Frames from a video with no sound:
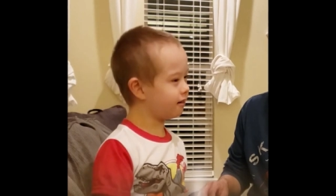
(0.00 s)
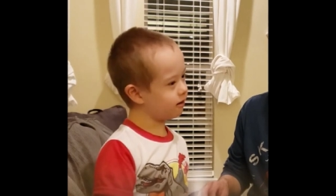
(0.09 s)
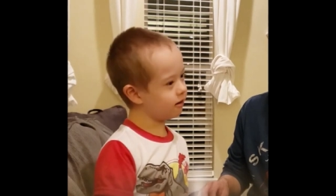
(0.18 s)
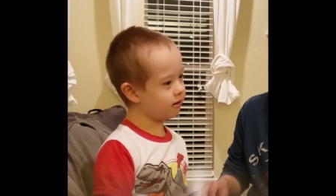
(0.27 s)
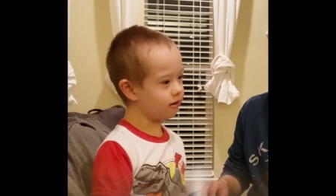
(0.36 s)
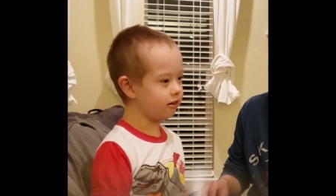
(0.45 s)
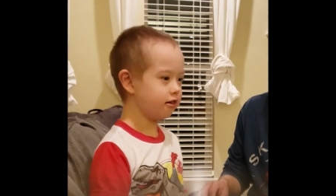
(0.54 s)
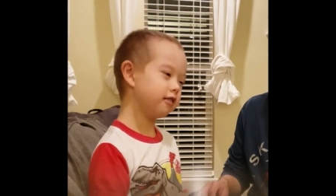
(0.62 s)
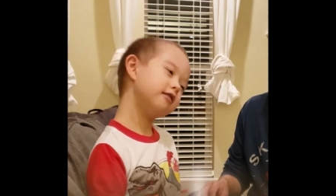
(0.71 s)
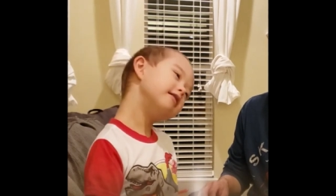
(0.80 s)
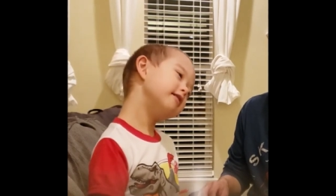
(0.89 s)

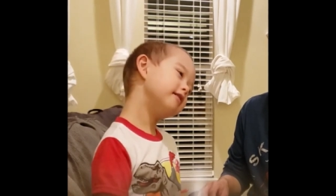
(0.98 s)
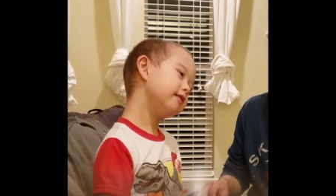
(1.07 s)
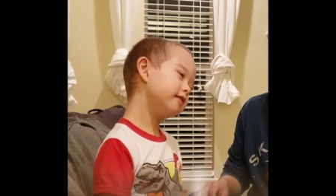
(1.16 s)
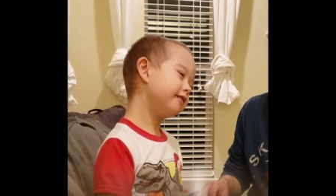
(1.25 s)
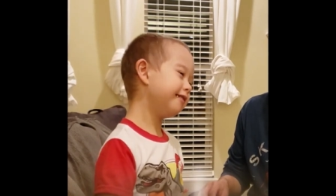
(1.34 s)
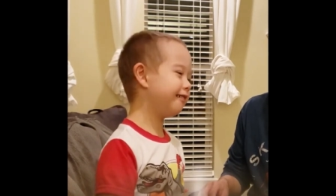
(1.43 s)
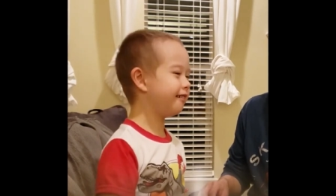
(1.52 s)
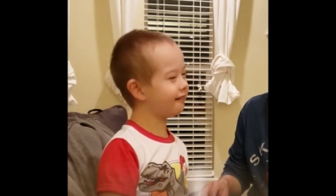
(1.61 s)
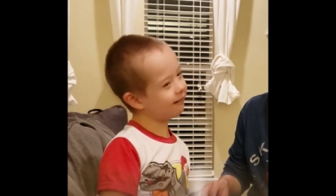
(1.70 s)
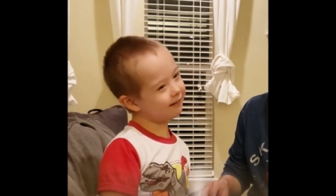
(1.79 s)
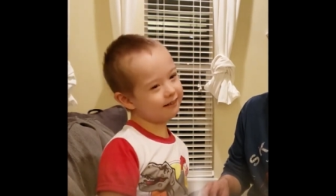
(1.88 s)
smoothies and trying to blend
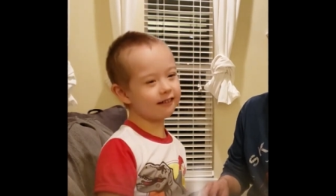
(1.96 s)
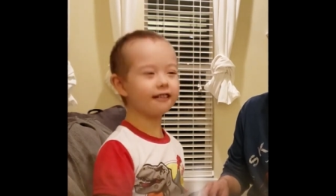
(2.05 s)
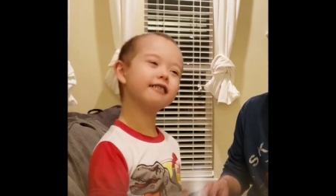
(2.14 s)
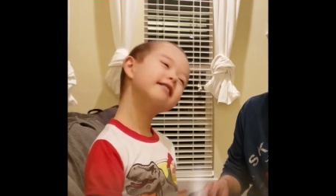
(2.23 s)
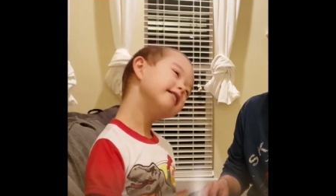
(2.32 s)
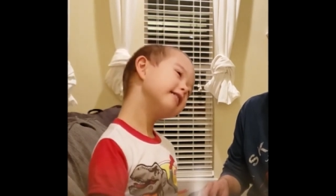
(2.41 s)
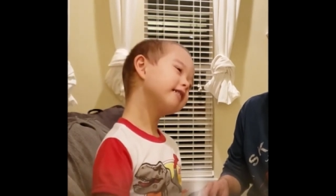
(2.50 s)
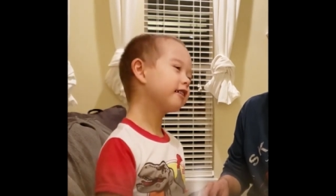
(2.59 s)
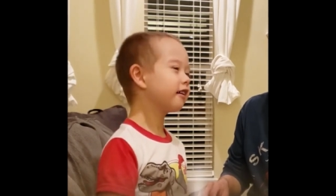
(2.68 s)
his foods really,